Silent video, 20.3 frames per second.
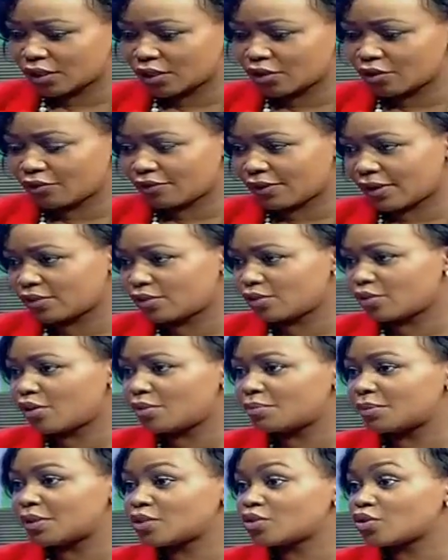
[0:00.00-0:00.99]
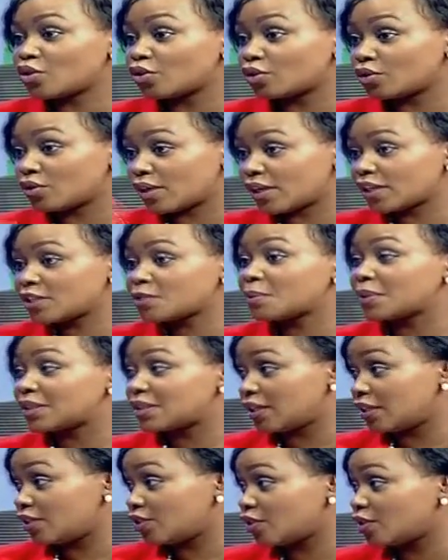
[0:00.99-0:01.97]
your final comments on
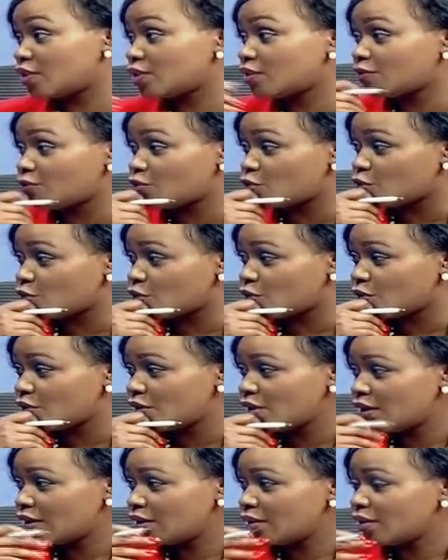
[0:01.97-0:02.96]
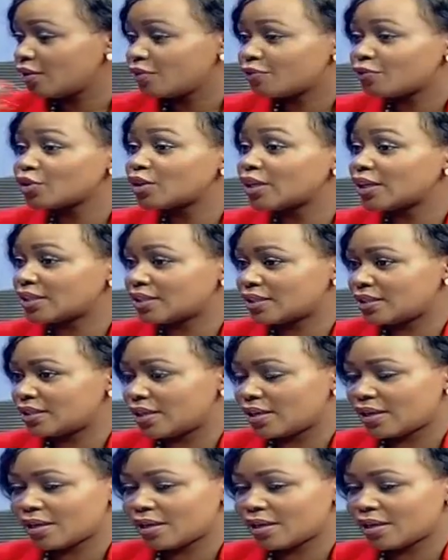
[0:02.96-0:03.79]
expectations for next year.